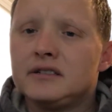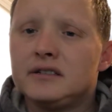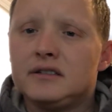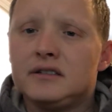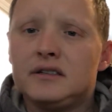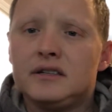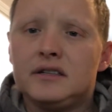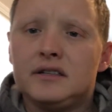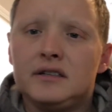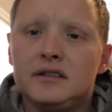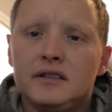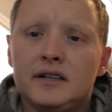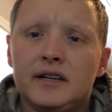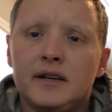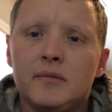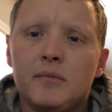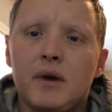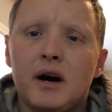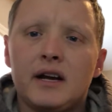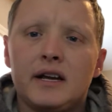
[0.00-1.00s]
and
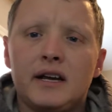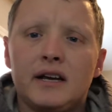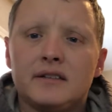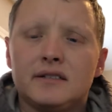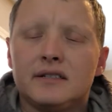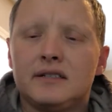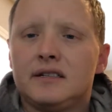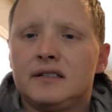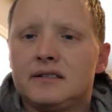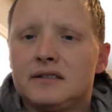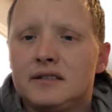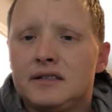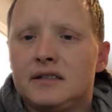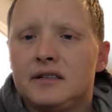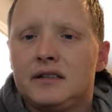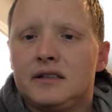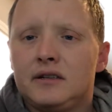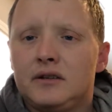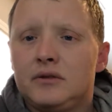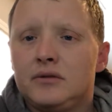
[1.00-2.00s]
the body has a tendency
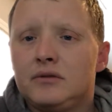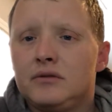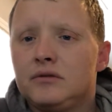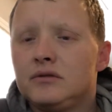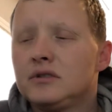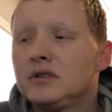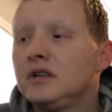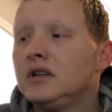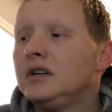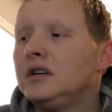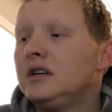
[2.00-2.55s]
to use